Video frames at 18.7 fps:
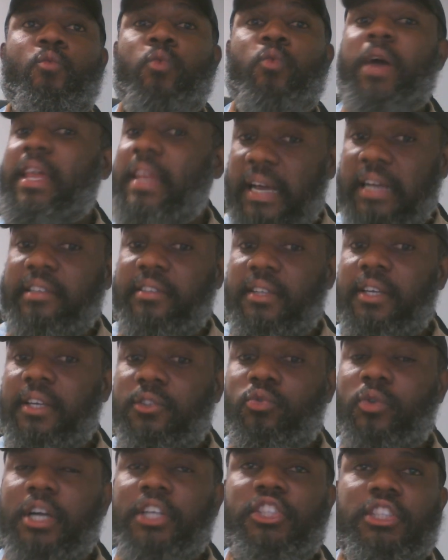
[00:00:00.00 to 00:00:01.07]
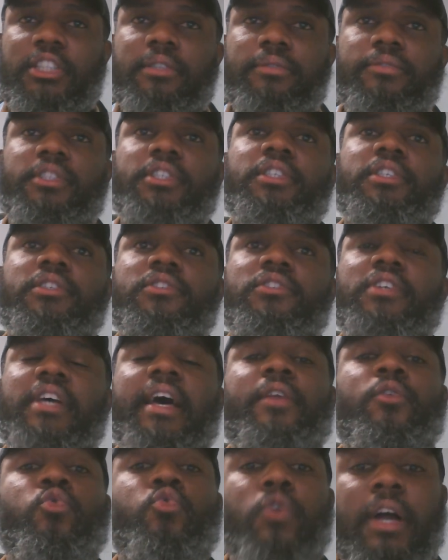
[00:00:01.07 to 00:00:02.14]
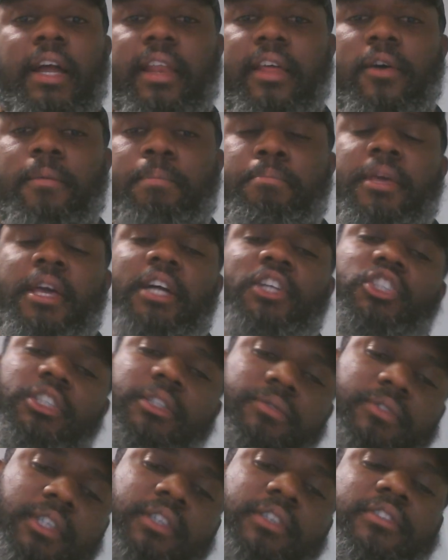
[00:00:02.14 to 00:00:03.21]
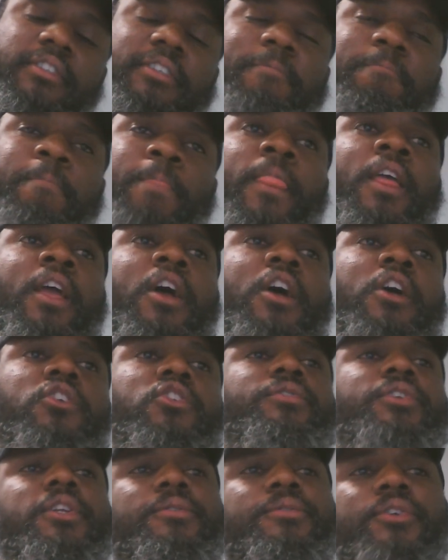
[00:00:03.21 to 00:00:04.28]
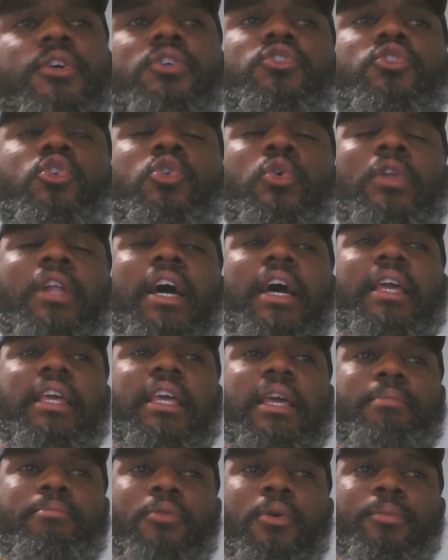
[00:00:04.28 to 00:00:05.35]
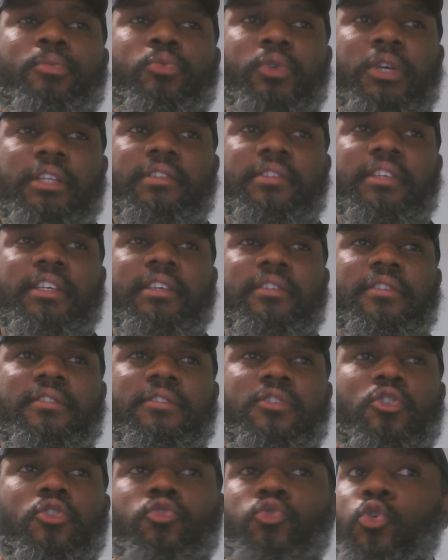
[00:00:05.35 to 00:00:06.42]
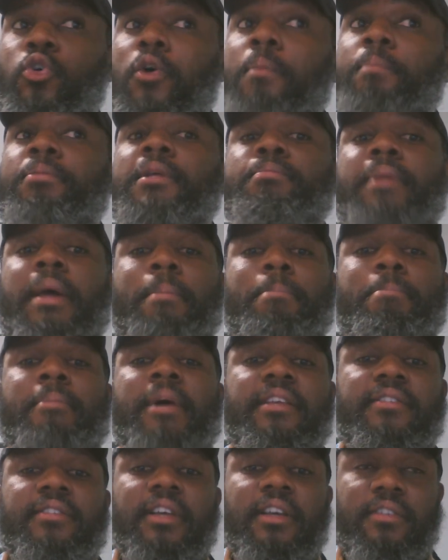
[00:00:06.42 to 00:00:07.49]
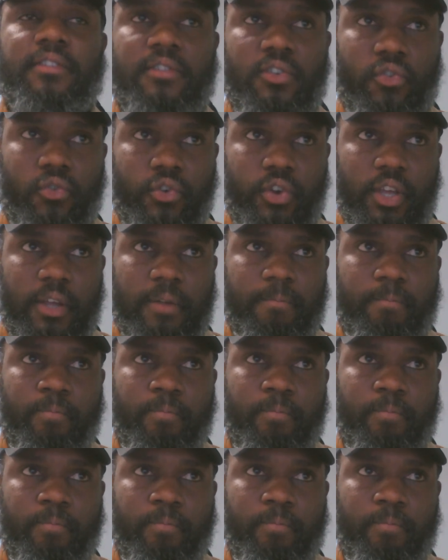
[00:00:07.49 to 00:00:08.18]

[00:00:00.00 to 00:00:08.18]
when I intend to achieve this, and who can help me achieve this. So, for the first goal I came up with is to complete my master's degree